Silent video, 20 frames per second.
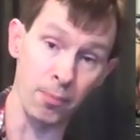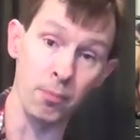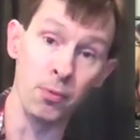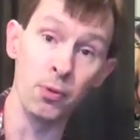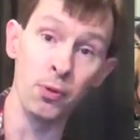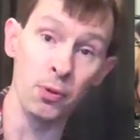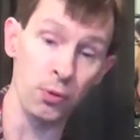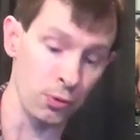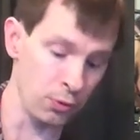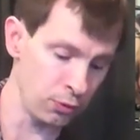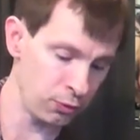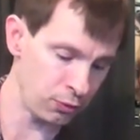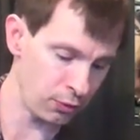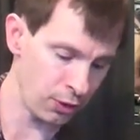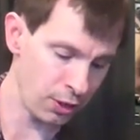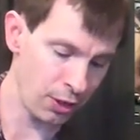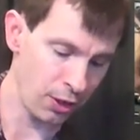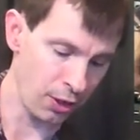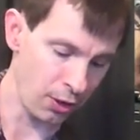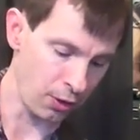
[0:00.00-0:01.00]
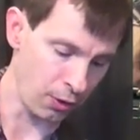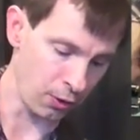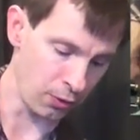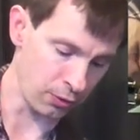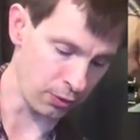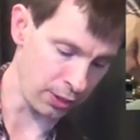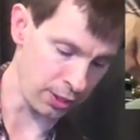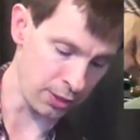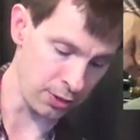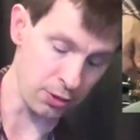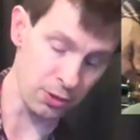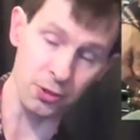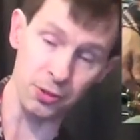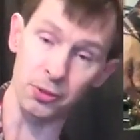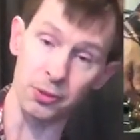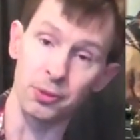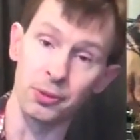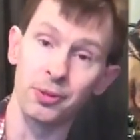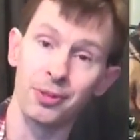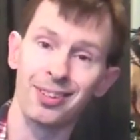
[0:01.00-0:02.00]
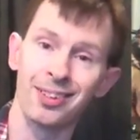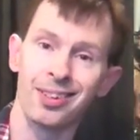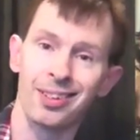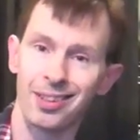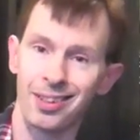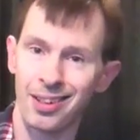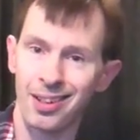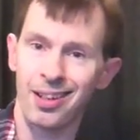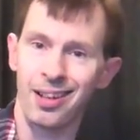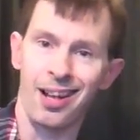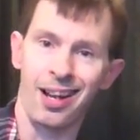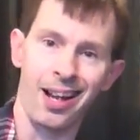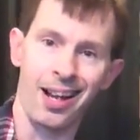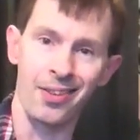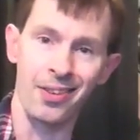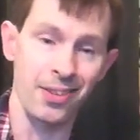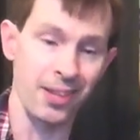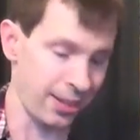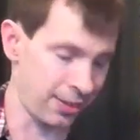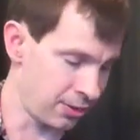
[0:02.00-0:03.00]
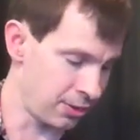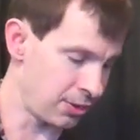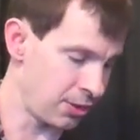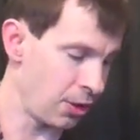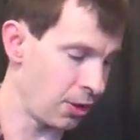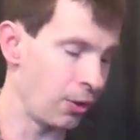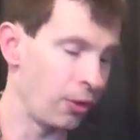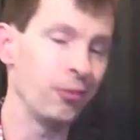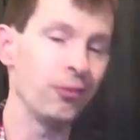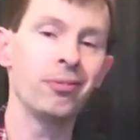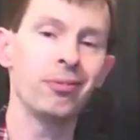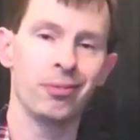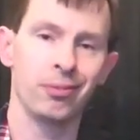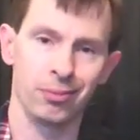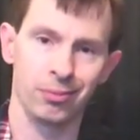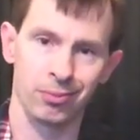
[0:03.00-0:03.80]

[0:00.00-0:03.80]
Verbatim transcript: move over into uh, the next zone,